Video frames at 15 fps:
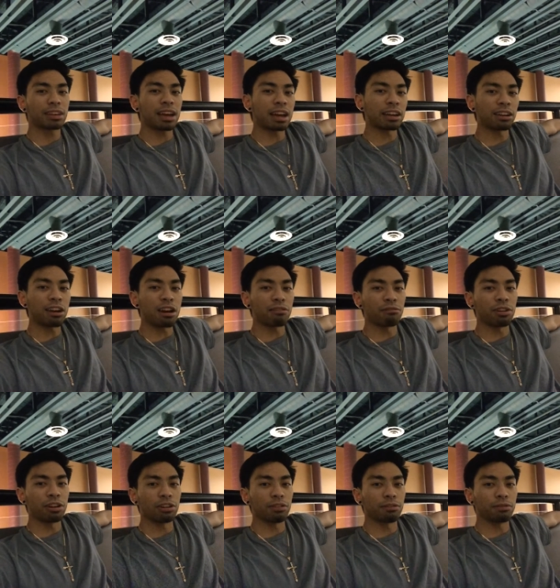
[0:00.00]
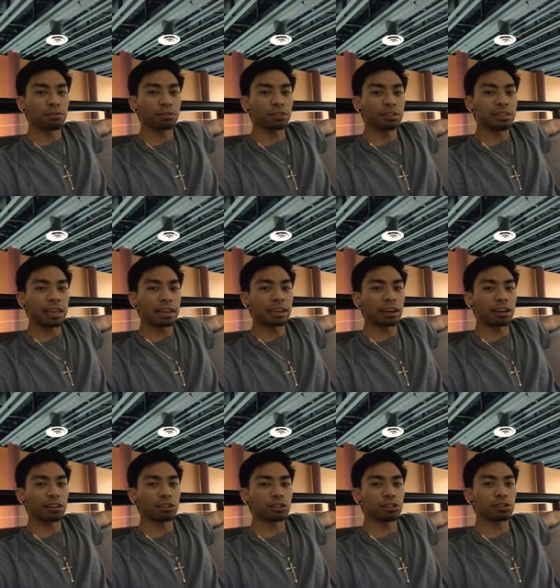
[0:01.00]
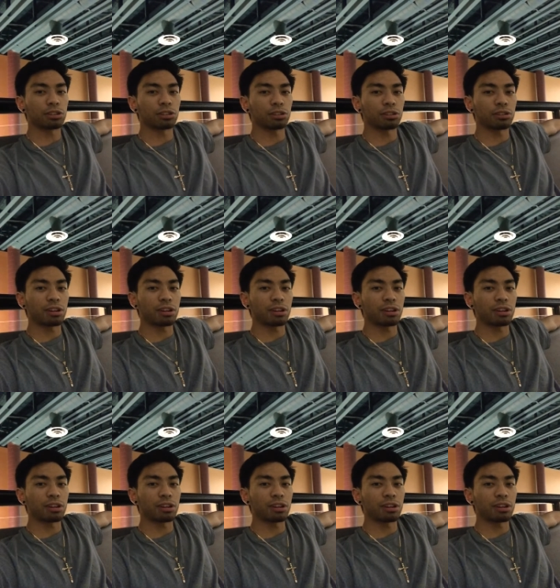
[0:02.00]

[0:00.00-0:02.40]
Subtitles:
Kind of got rid of Descartes'